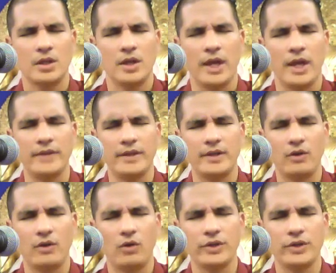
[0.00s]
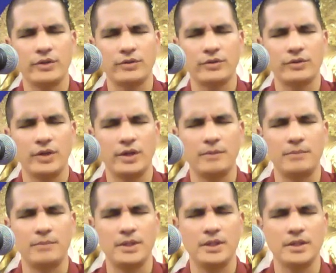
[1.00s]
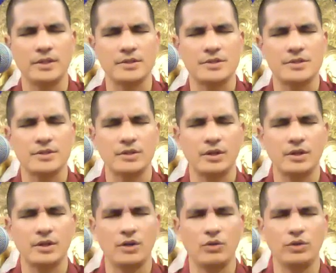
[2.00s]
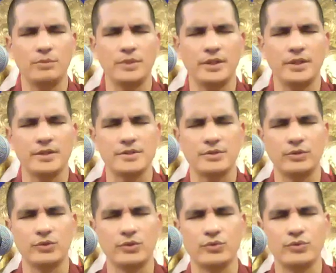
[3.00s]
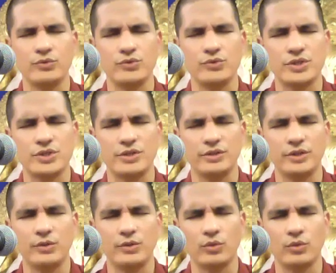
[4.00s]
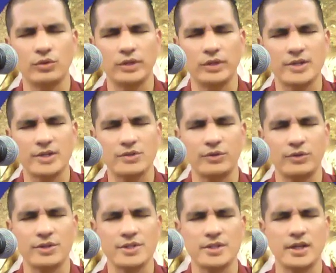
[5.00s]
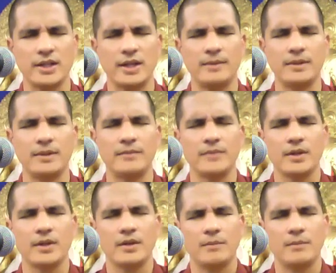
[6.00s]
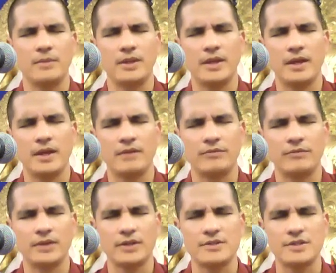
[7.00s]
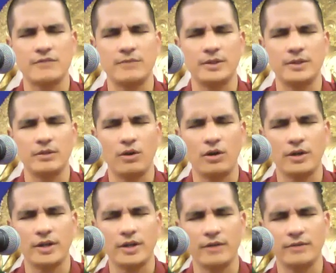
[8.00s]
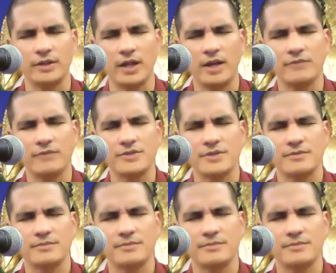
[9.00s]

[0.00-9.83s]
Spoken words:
And then all the other beings, holy gurus still in the world, like His Holiness the Dalai Lama, may they have inconceivably long and healthy lives.